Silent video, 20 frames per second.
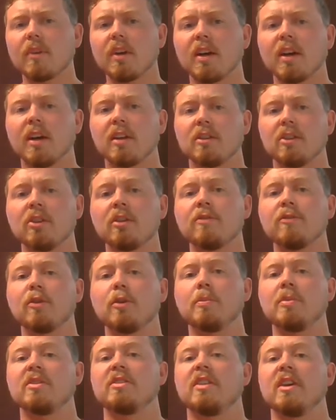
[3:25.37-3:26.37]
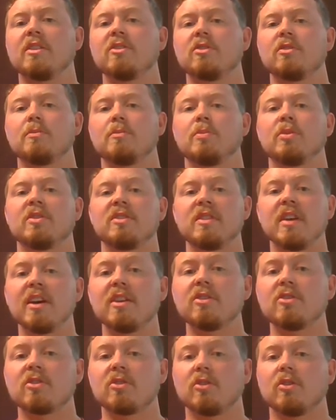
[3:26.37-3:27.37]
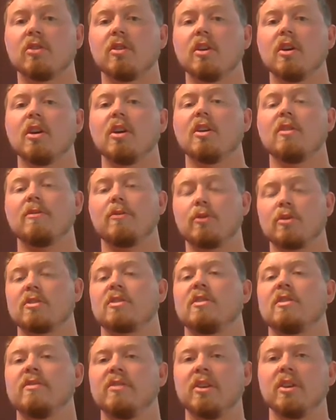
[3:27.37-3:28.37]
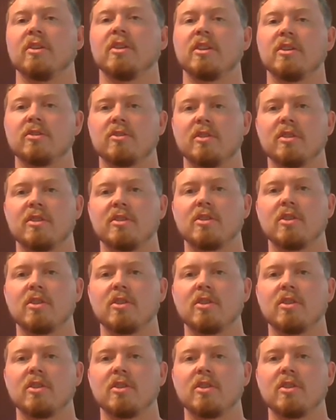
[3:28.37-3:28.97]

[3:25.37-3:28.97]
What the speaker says: Look for potential for severe injuries.